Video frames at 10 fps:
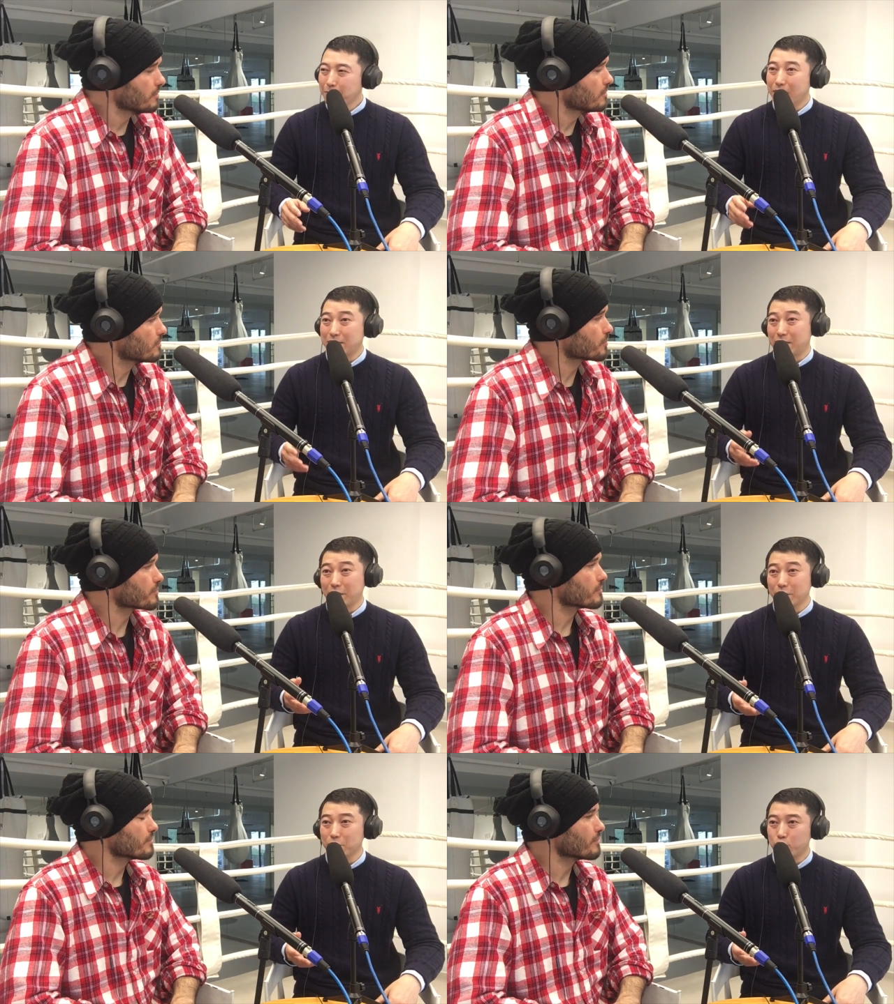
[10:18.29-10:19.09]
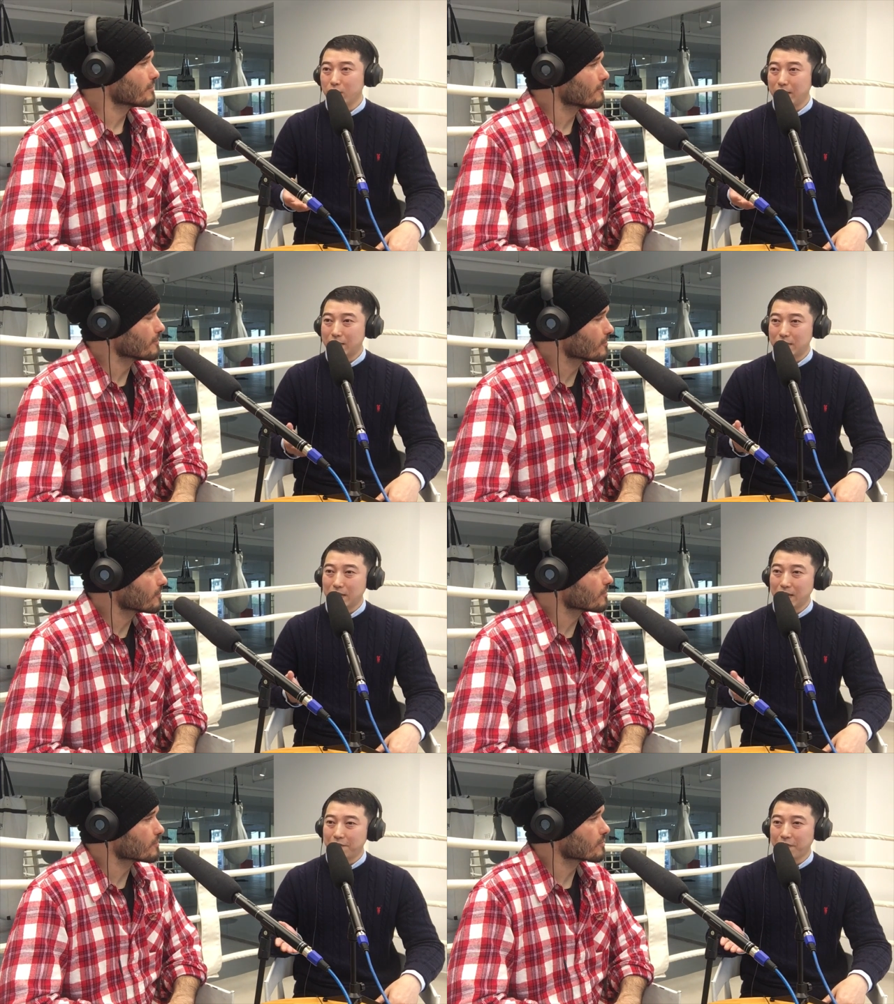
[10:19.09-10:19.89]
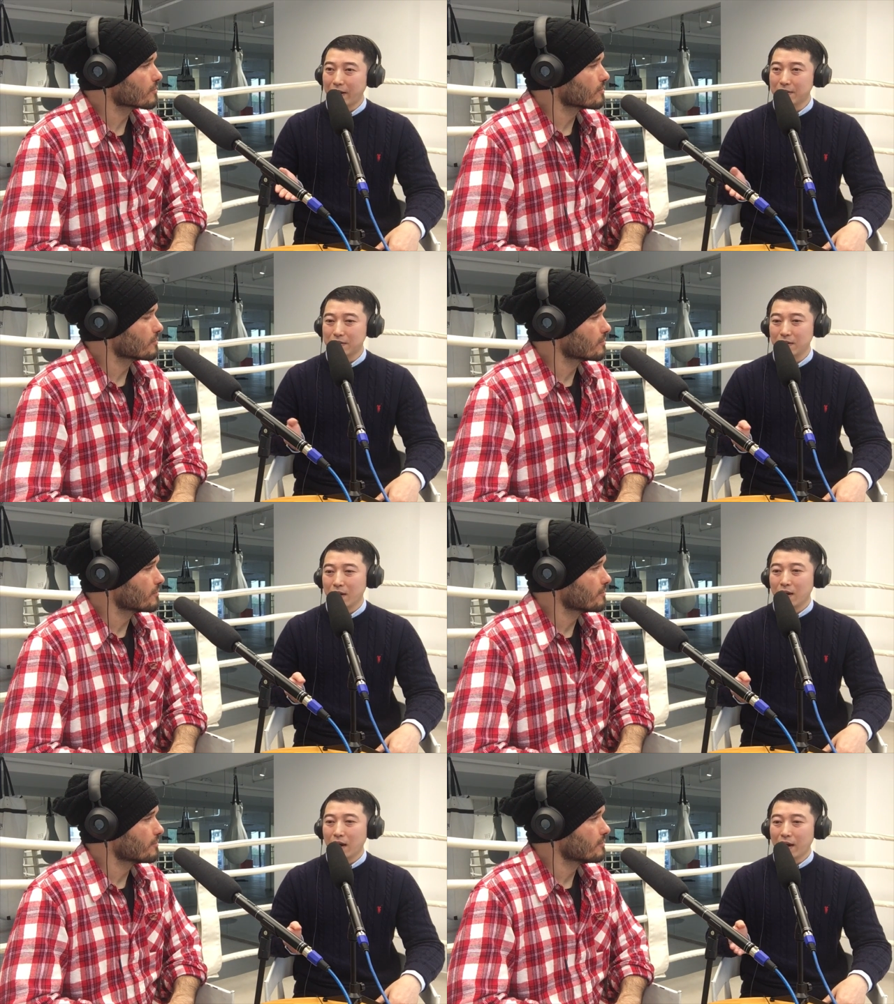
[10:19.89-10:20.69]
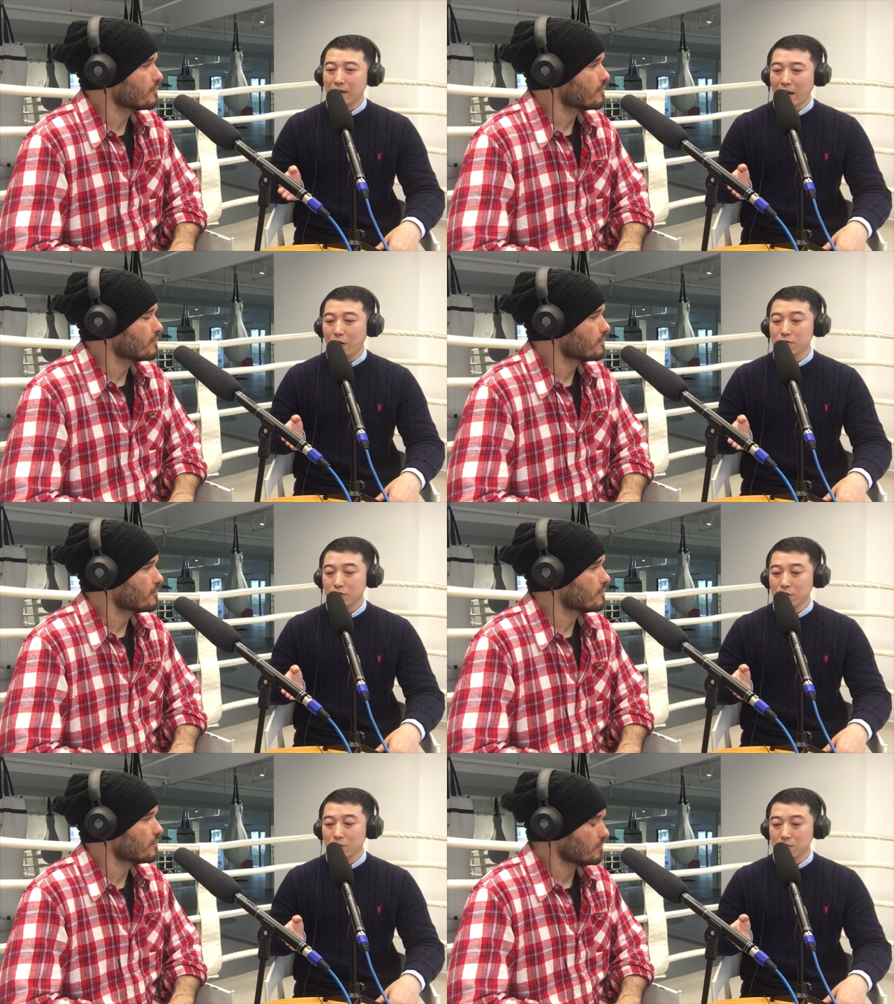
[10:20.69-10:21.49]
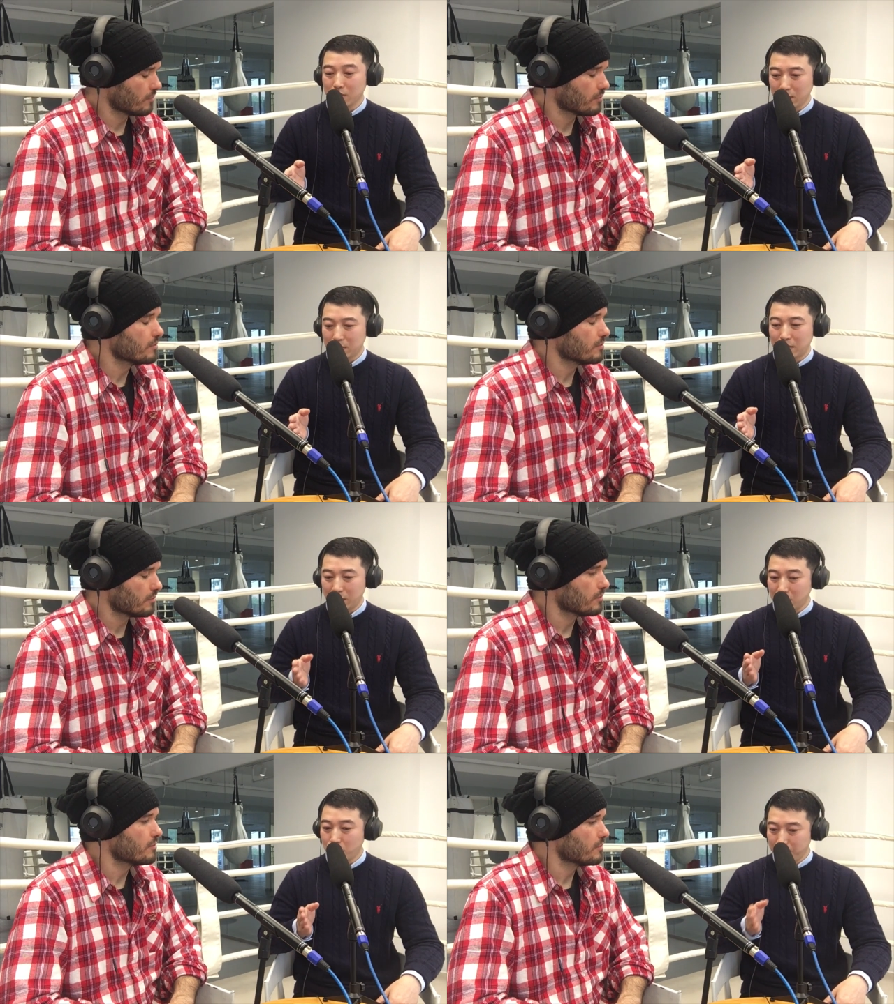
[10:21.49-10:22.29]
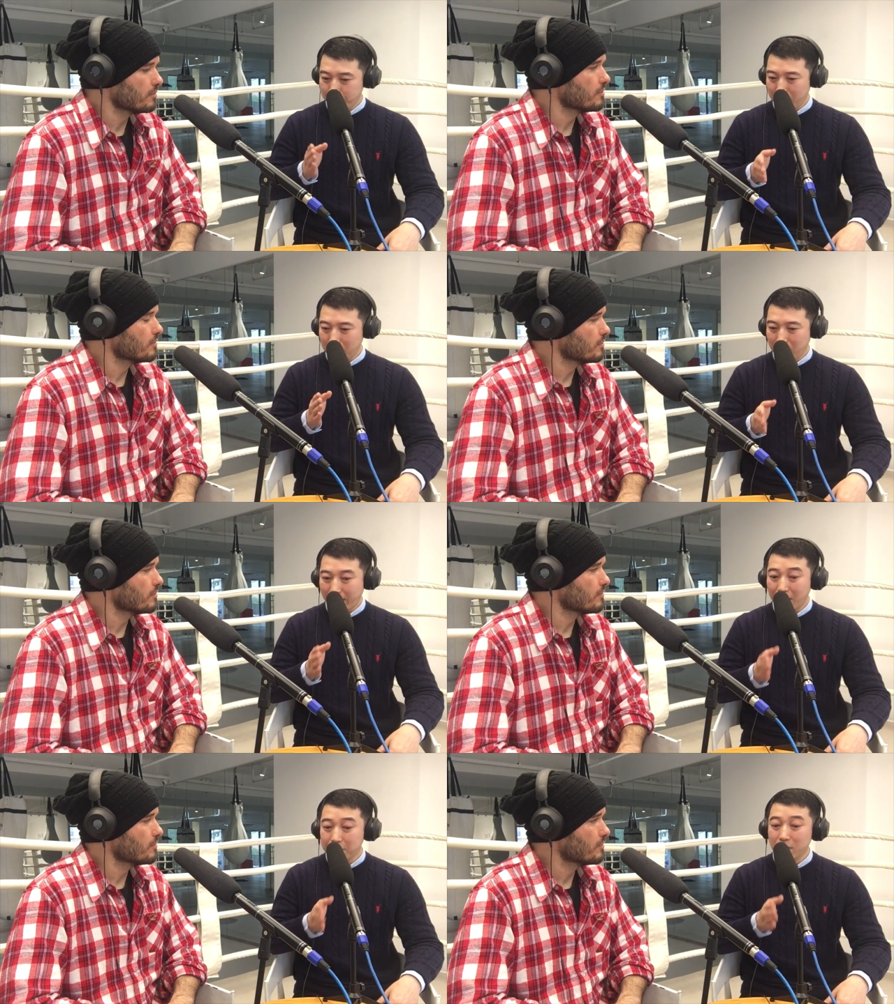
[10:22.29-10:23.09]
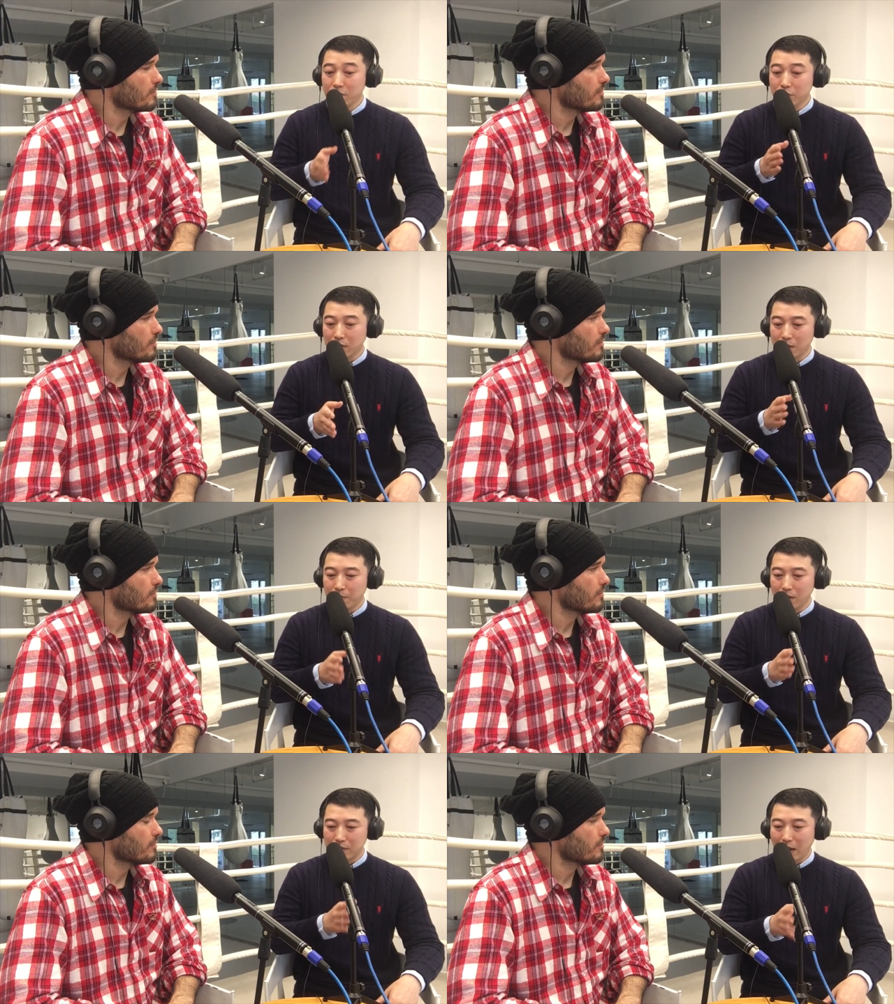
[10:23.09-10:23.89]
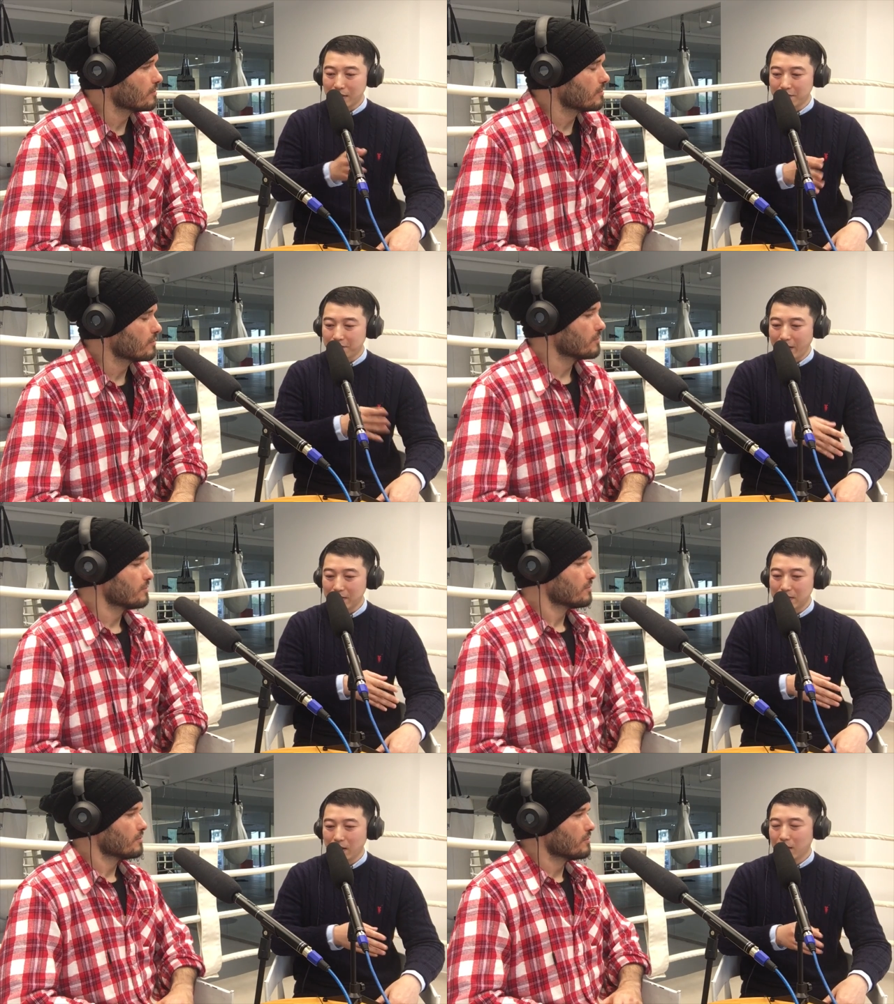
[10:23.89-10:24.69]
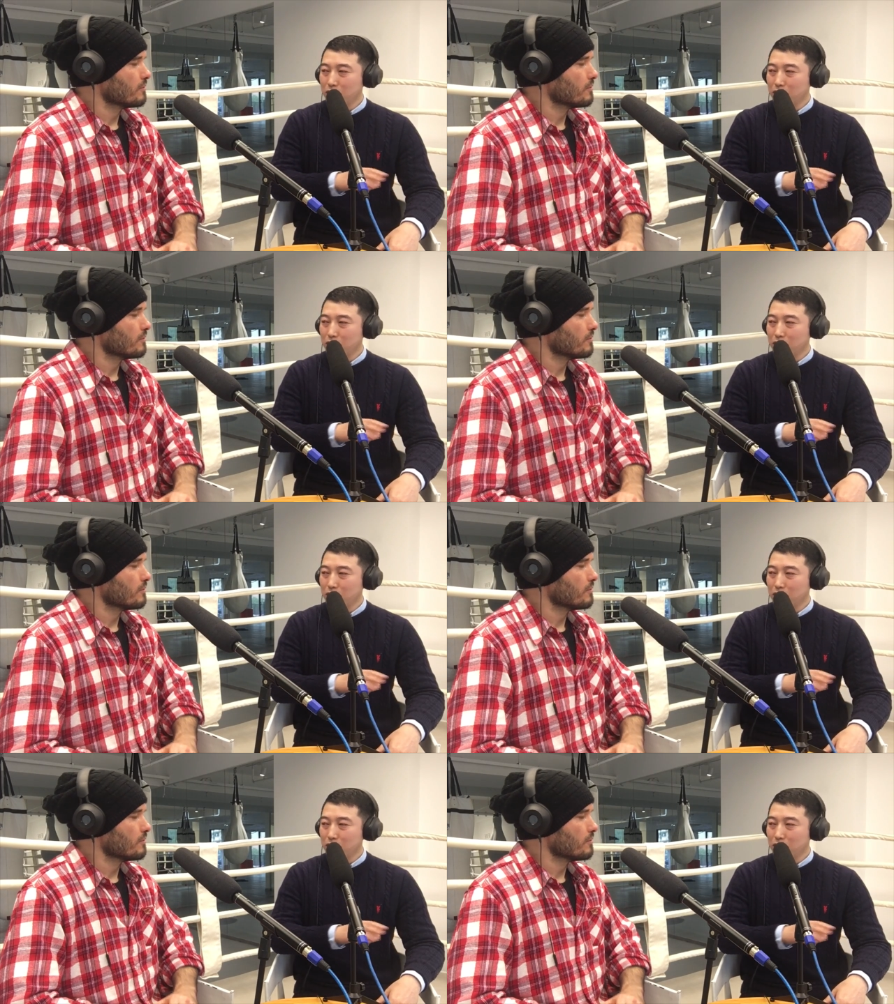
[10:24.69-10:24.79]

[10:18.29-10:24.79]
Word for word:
Speaker 1: But still, re- yesterday fight, I, I also take a, a carefully look about other fights.